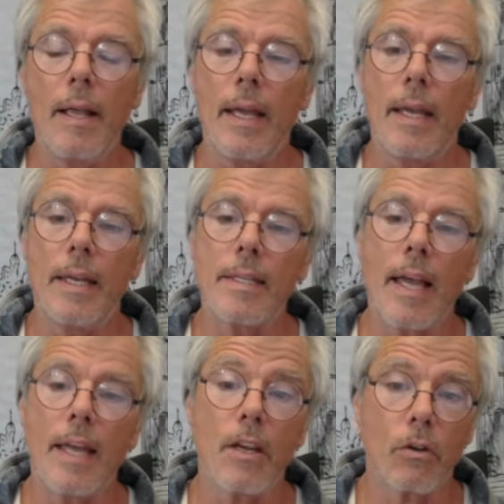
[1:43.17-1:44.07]
is
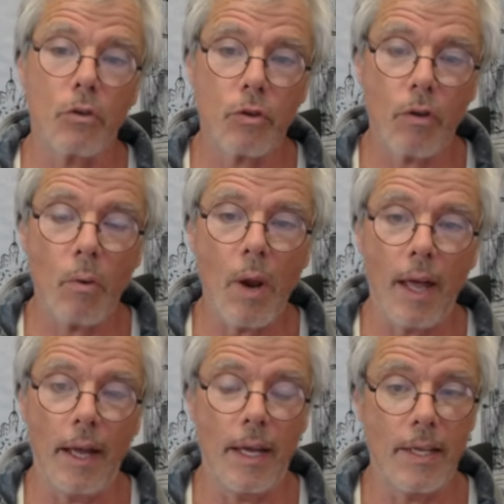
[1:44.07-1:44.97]
a control
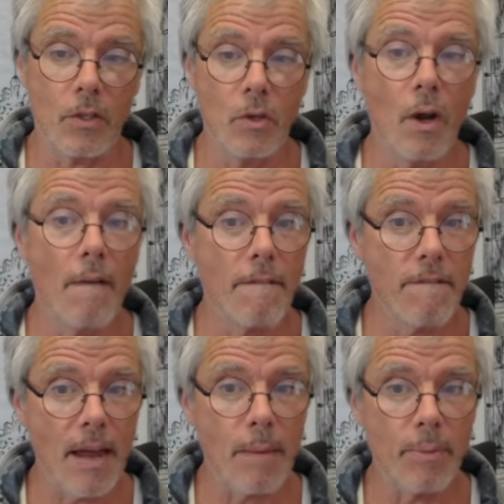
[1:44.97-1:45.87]
layer, it's not a
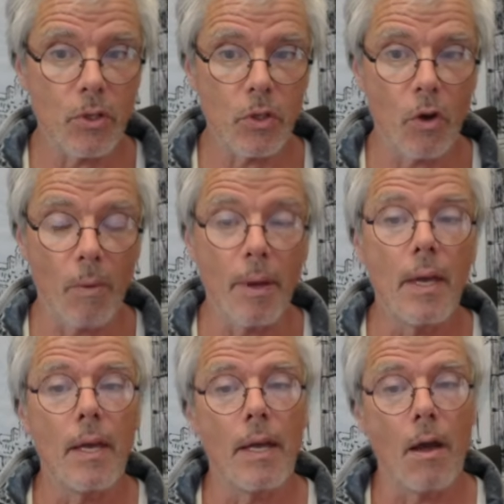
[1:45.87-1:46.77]
vapor stop.
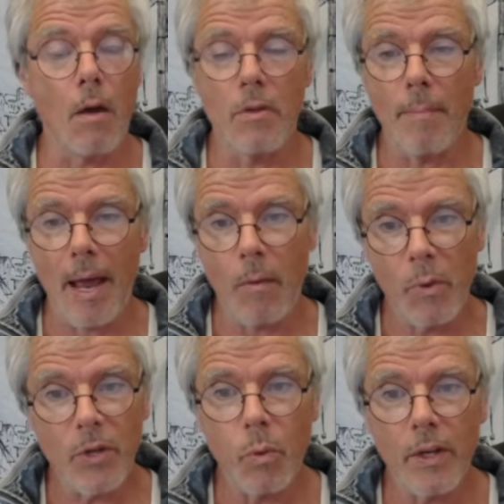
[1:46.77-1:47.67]
No matter
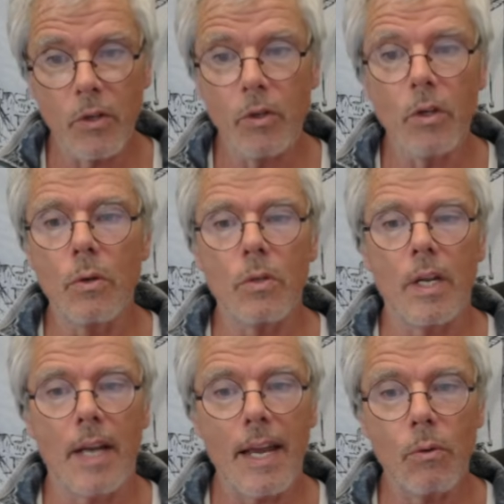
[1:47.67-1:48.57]
which one you use
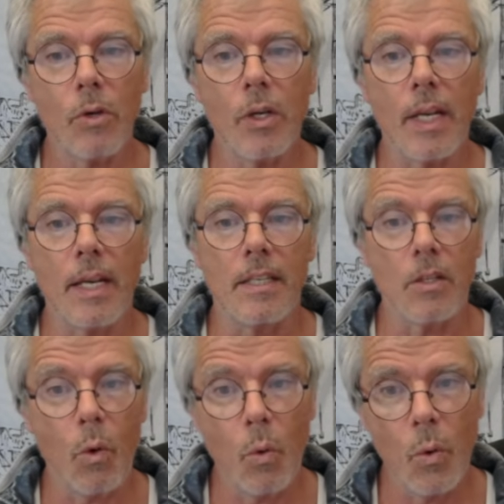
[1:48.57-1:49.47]
and how good it is,
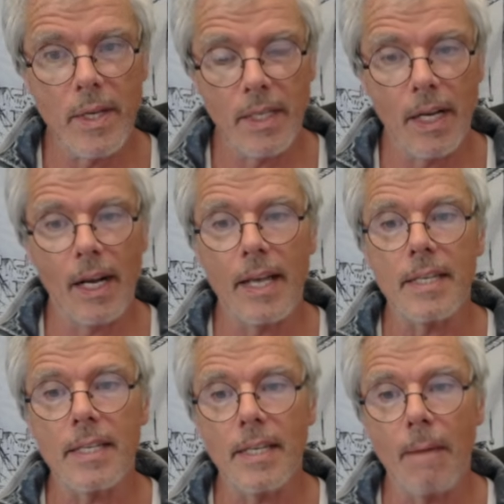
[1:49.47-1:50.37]
it's always going to let
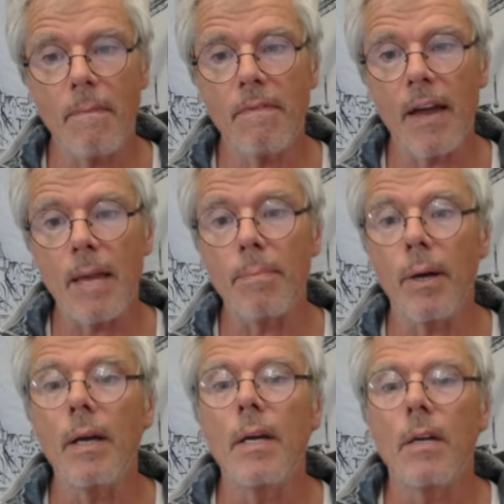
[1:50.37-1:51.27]
some
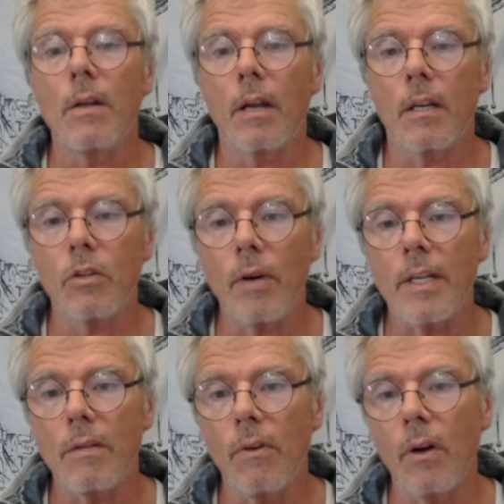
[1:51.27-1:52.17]
vapor
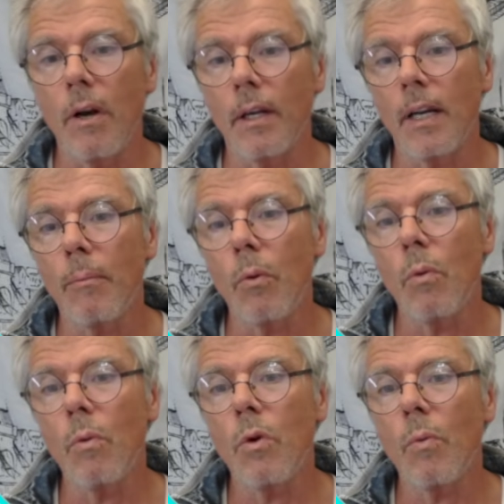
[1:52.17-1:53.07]
transfer and come
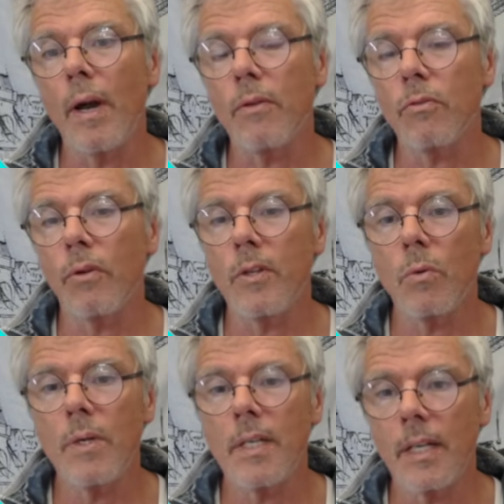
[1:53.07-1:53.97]
all the way through. It's
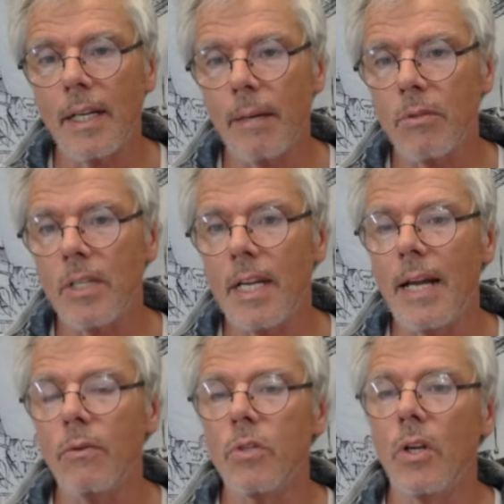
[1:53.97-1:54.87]
always going to come to the
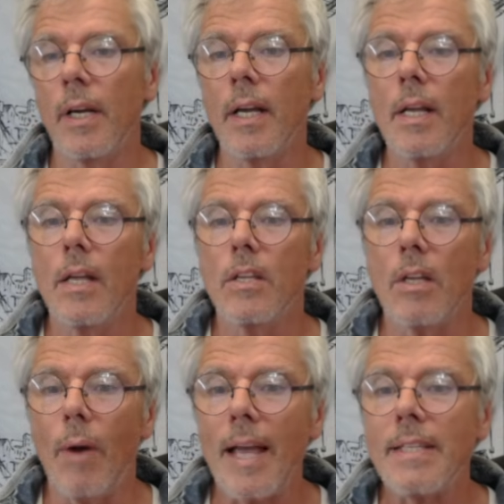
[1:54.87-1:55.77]
outside.
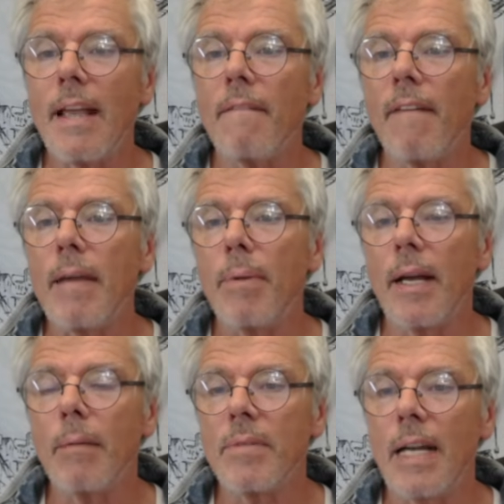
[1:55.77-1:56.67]
So as that vapor
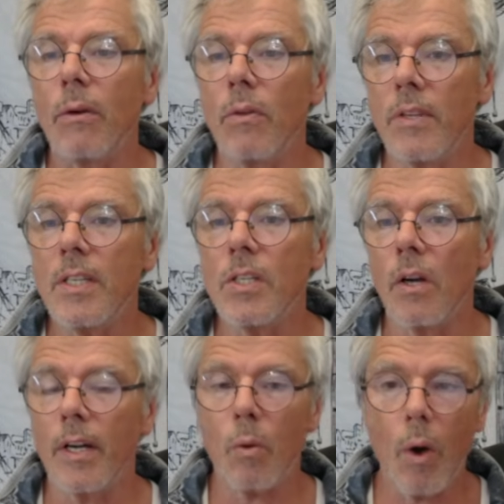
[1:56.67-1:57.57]
comes out on this
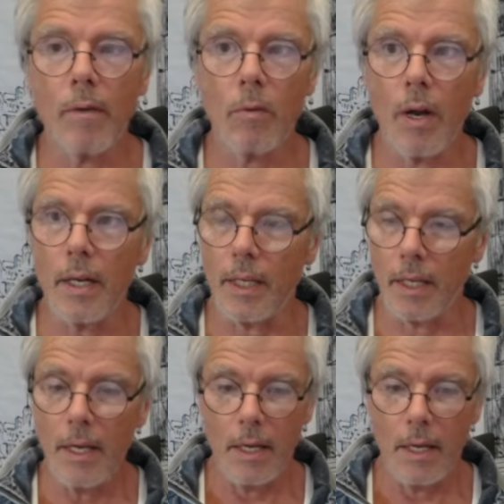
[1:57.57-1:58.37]
side, quite rightly,